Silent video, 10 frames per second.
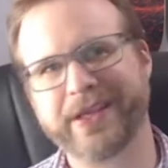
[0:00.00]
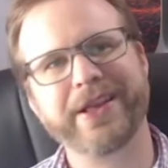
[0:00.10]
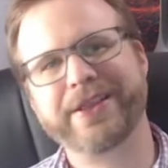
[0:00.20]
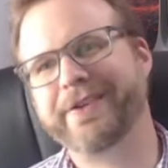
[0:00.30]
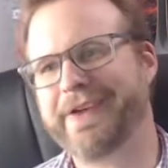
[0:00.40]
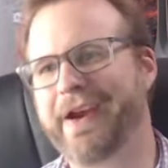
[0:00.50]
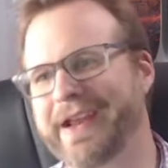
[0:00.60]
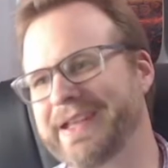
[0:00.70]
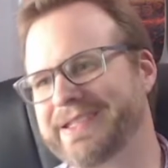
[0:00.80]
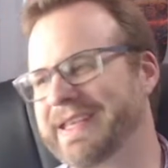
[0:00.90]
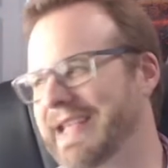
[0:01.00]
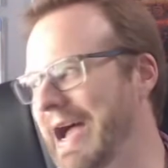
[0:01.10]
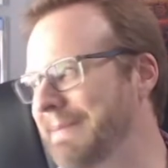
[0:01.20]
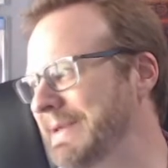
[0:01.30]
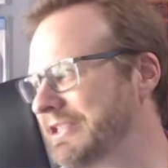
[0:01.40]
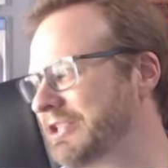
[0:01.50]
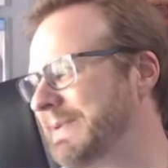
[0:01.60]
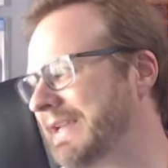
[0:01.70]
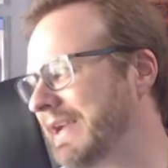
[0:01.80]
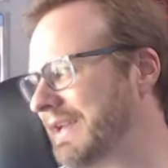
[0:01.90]
the variants it got me just
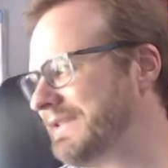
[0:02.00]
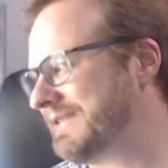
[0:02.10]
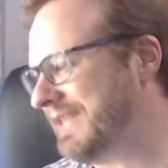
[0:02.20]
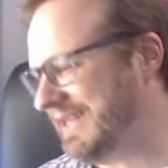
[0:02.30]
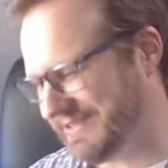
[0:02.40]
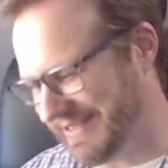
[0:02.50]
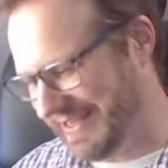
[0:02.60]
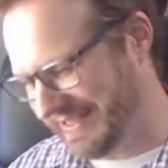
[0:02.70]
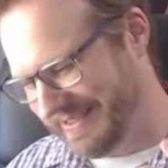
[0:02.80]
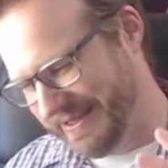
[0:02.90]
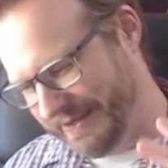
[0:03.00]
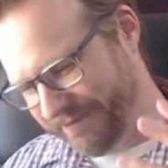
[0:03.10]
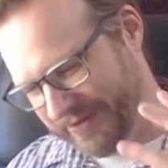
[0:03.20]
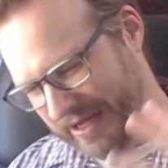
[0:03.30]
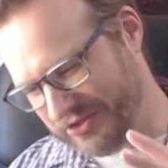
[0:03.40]
because it's like it's